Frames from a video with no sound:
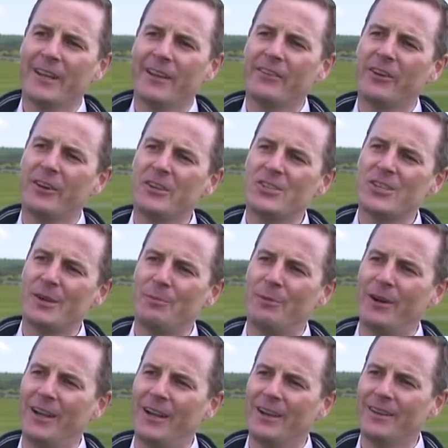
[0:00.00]
against High
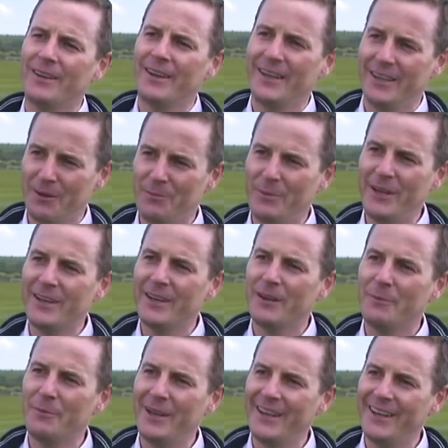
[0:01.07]
Chaparral, and he got beaten in
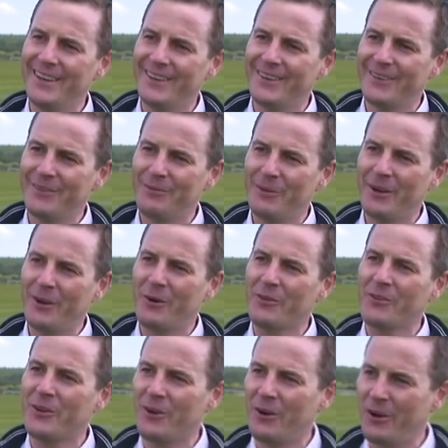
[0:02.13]
a maiden here by a horse called